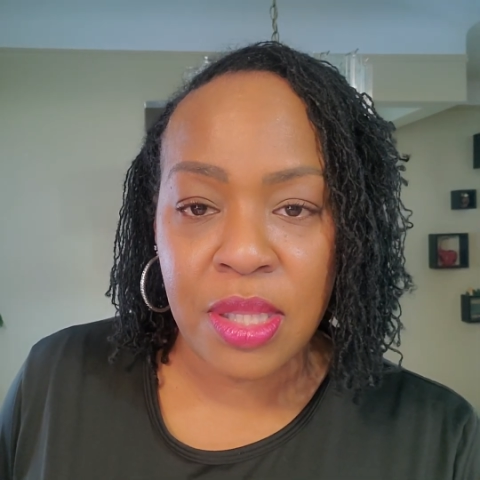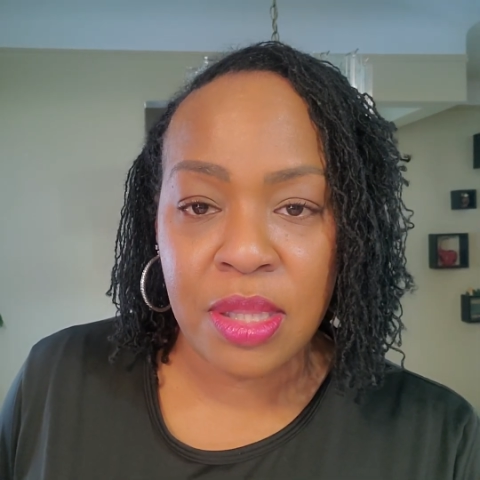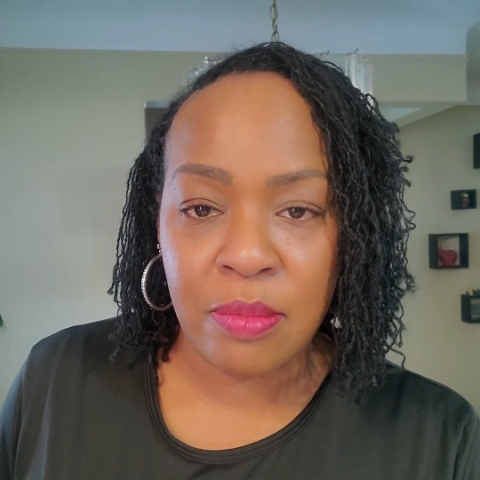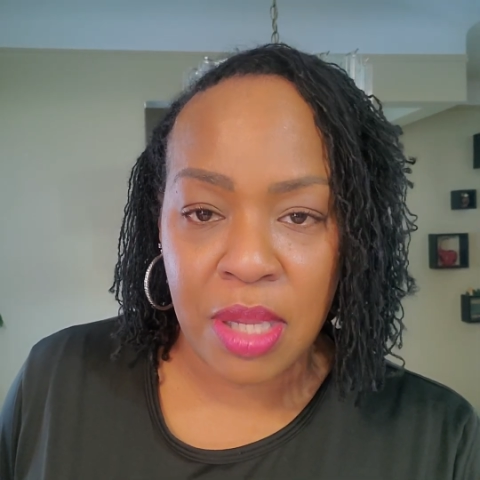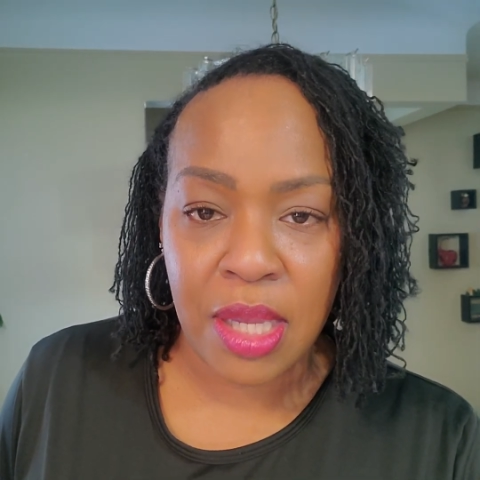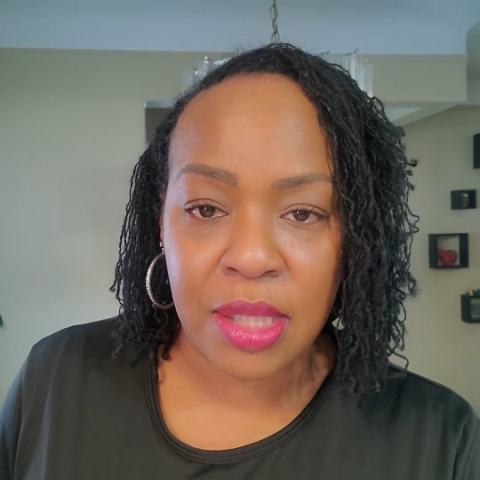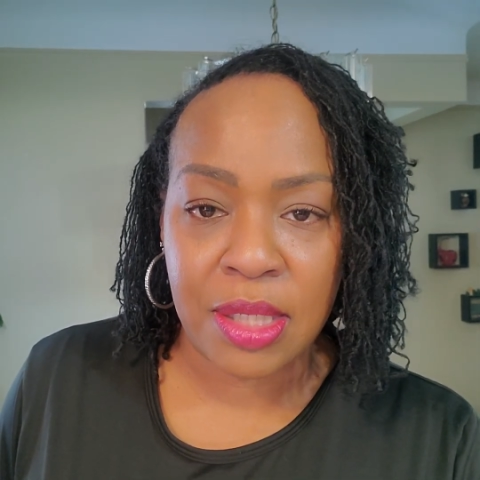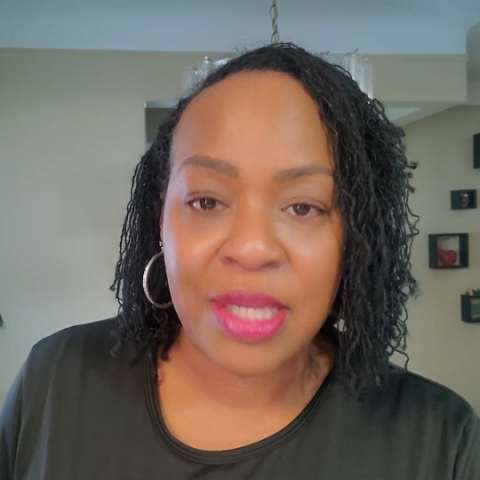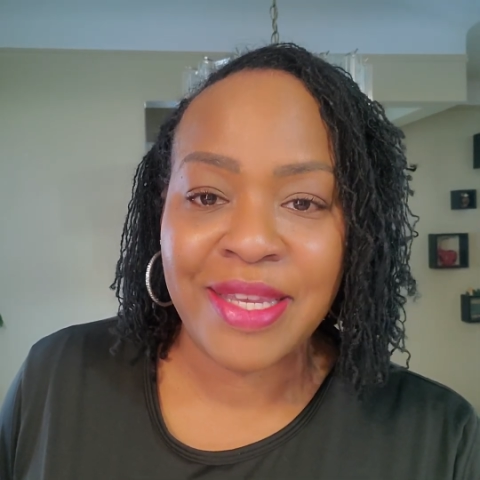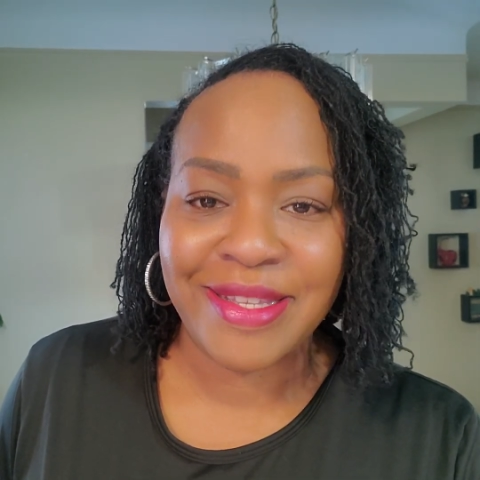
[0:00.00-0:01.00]
the
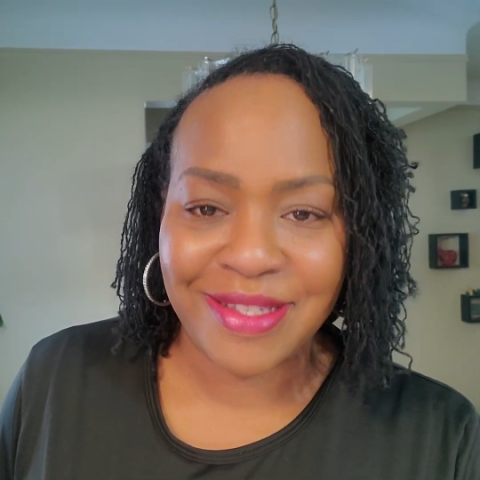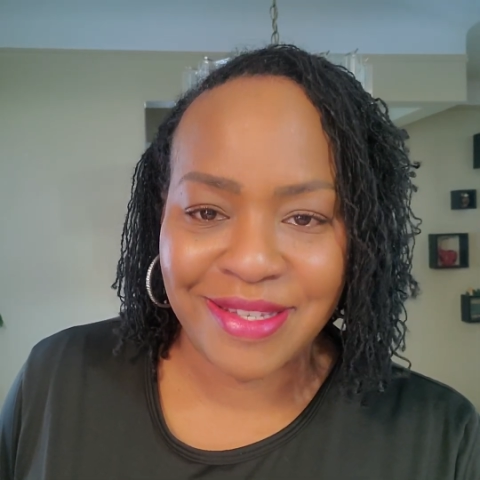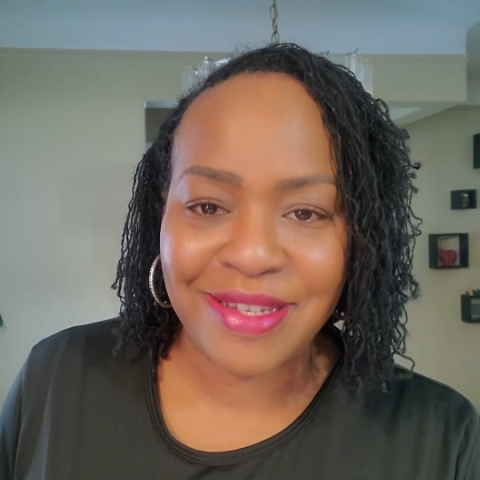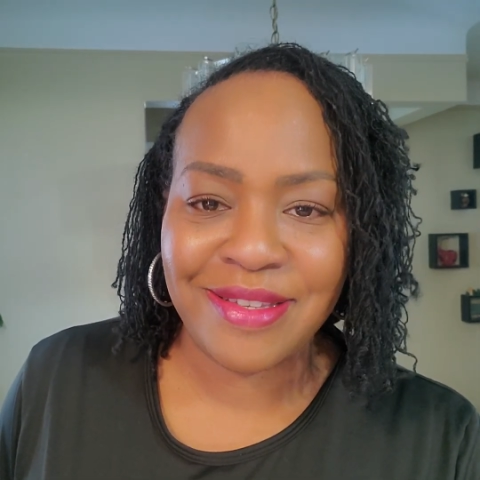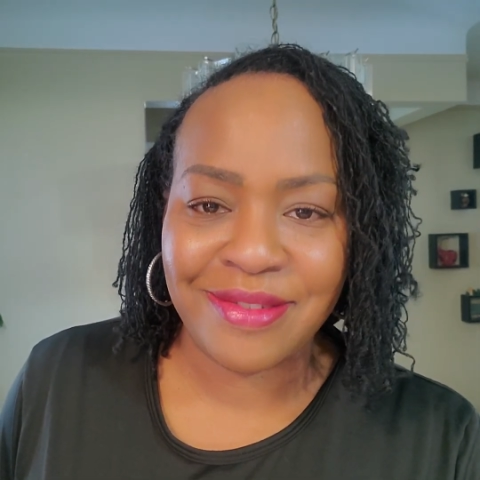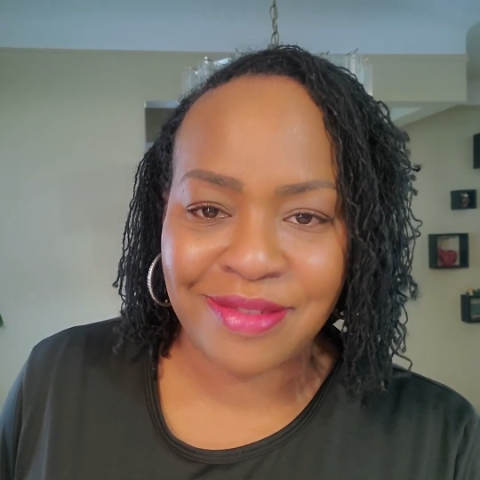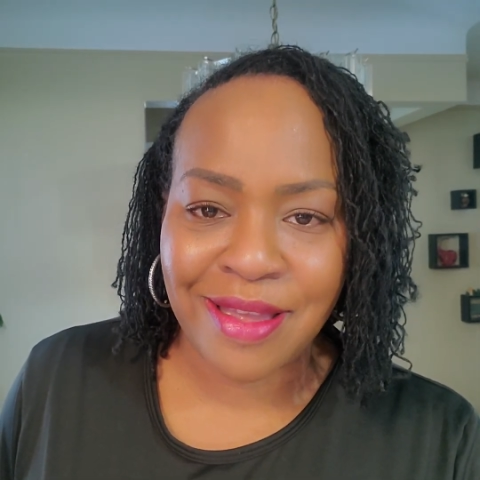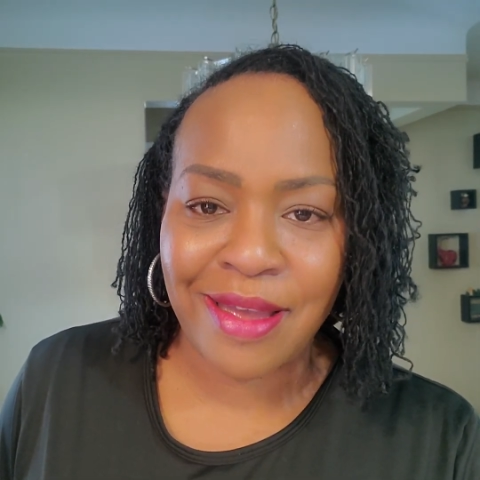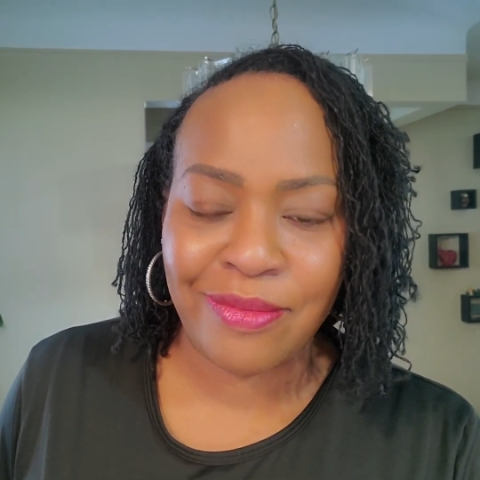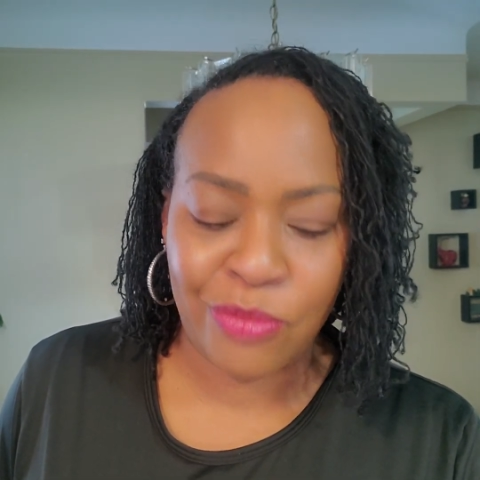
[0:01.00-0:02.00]
man did
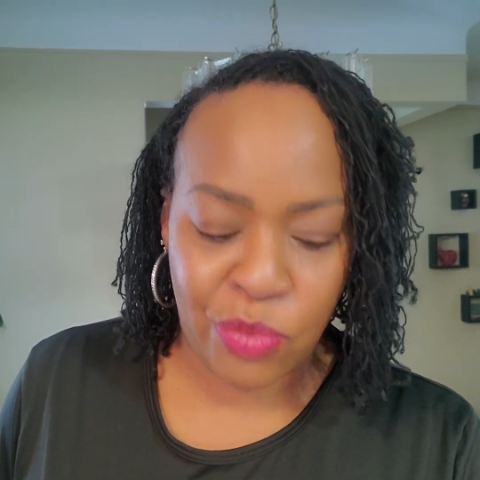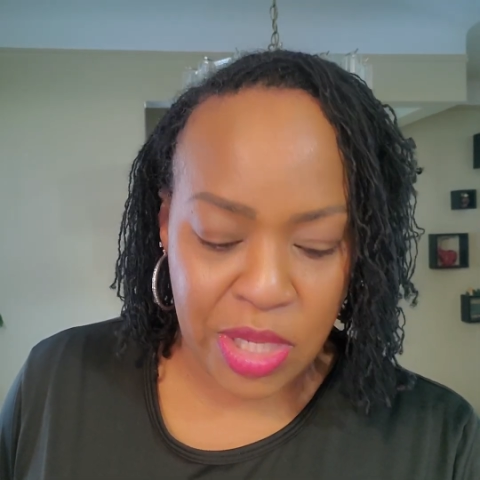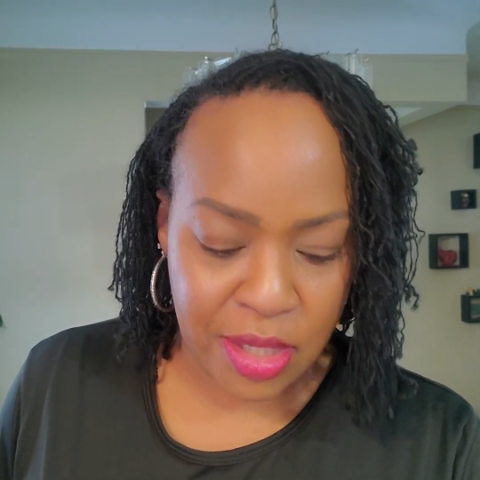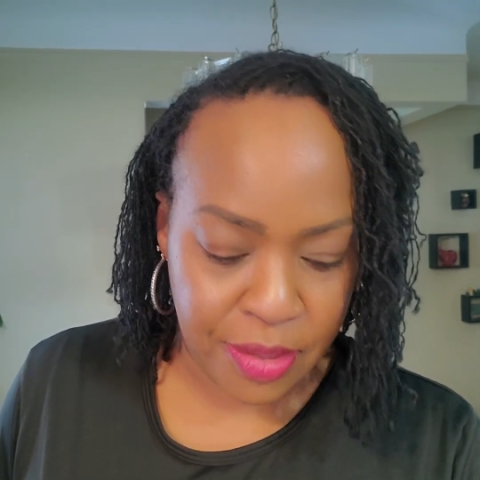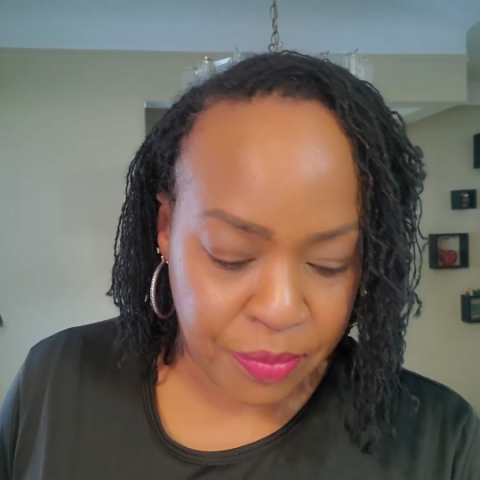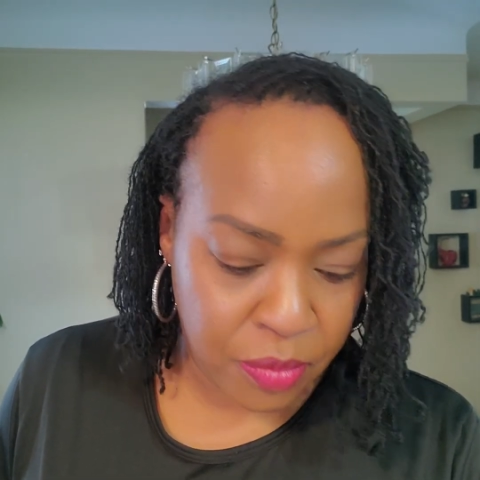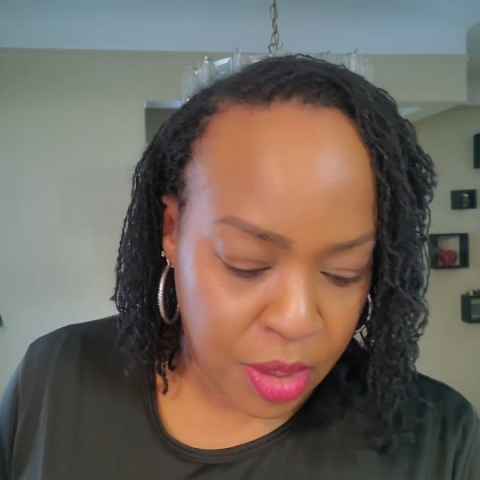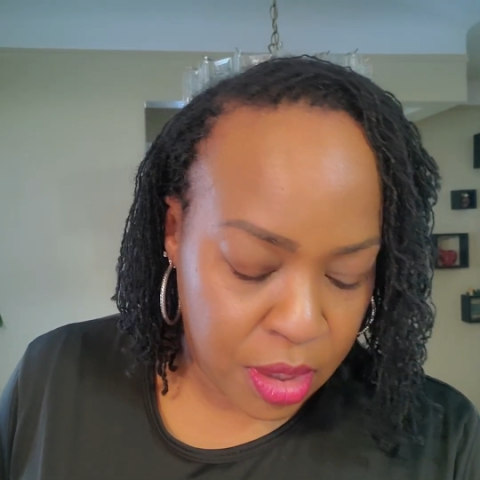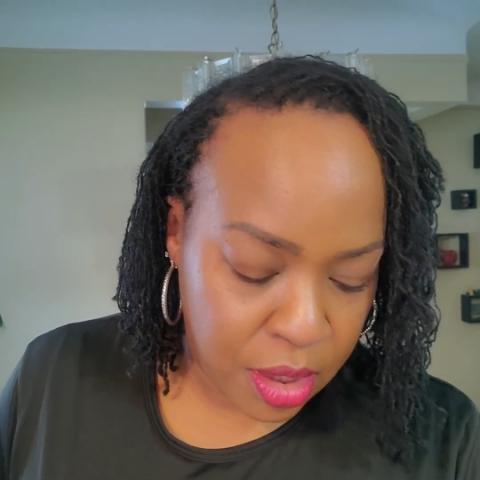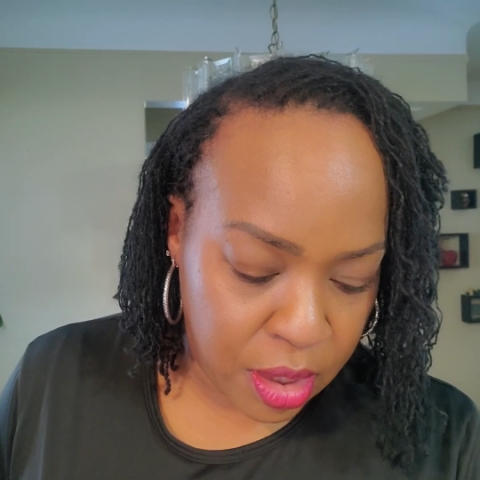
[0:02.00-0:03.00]
not win.
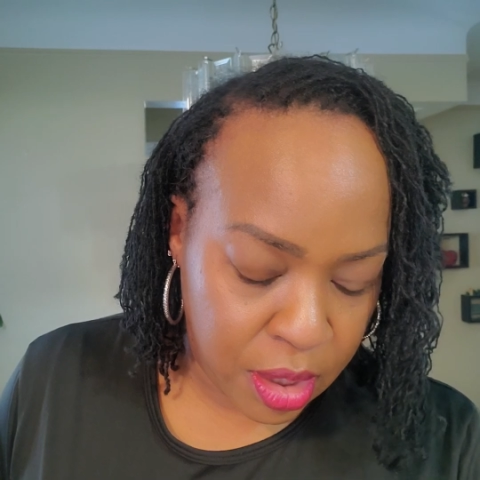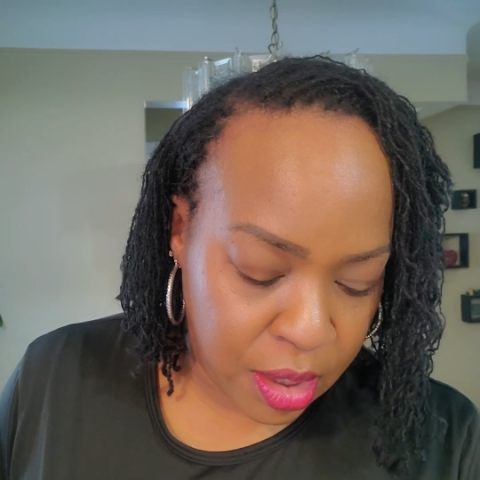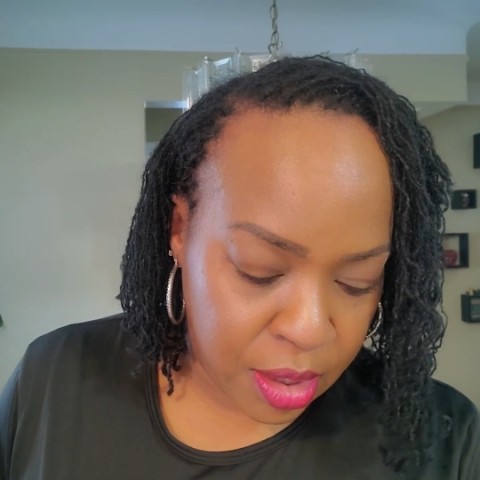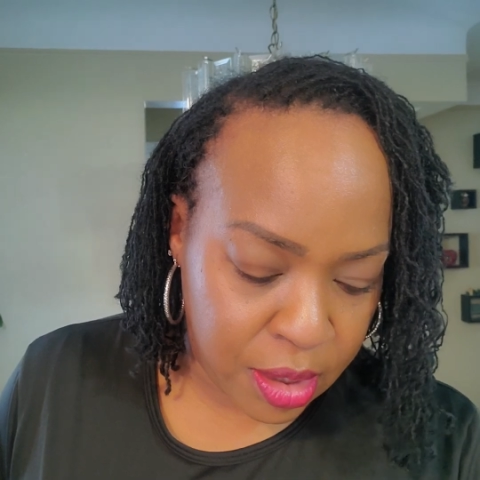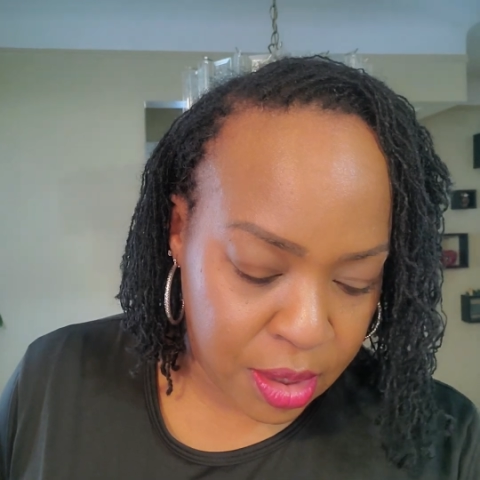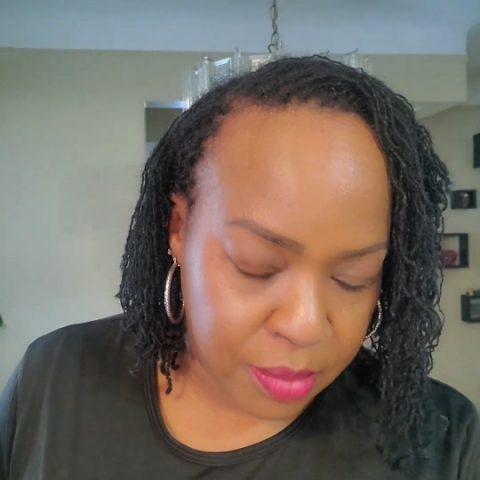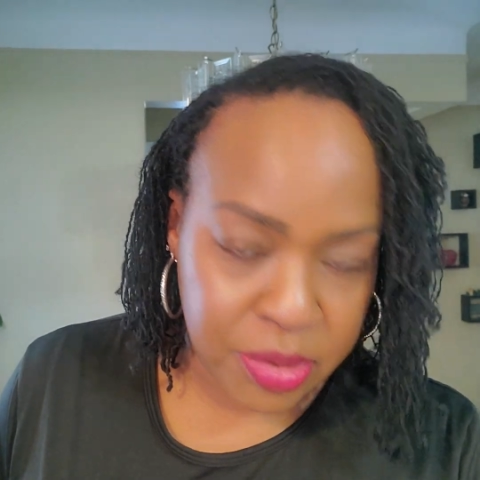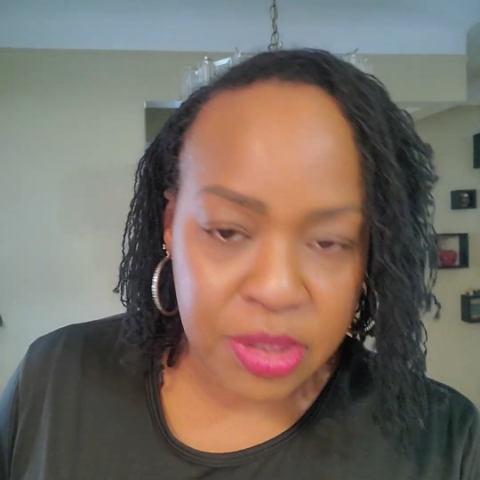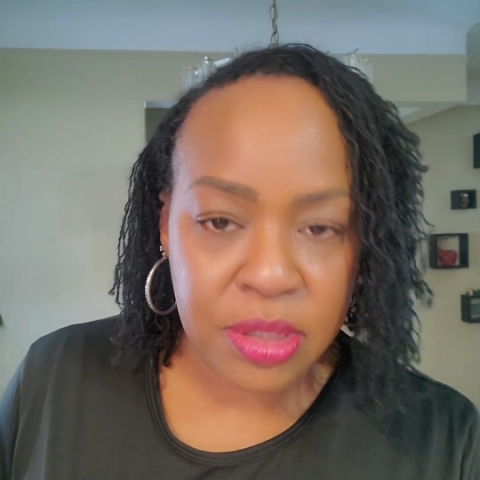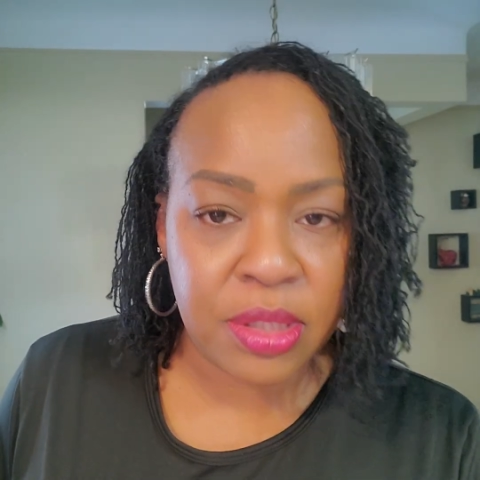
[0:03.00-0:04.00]
And
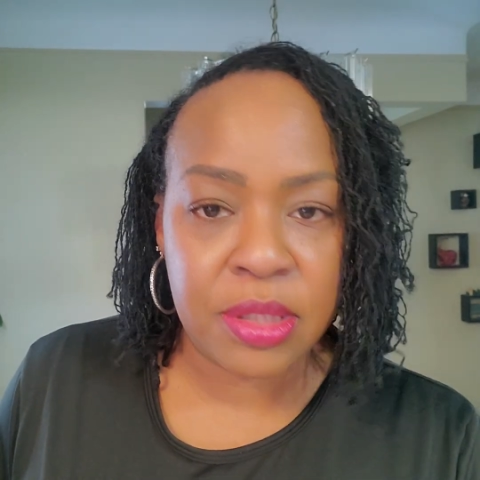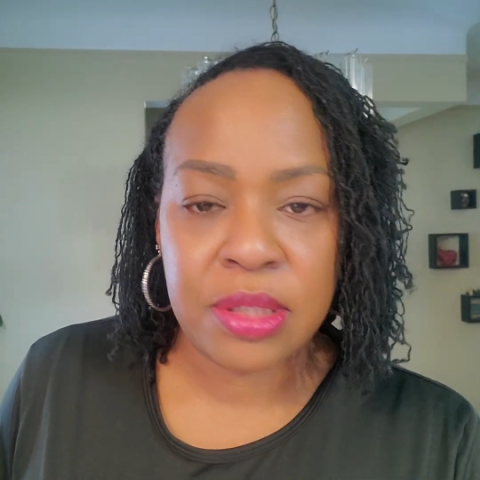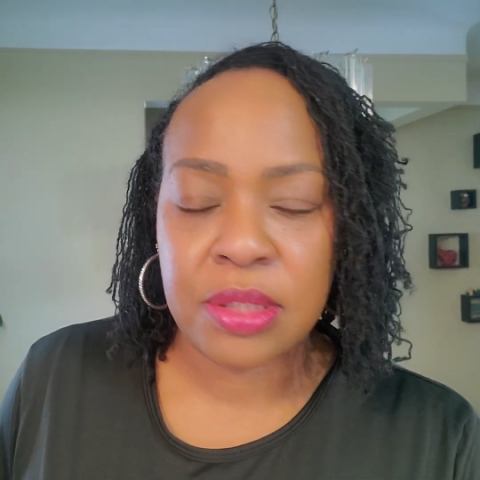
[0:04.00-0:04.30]
just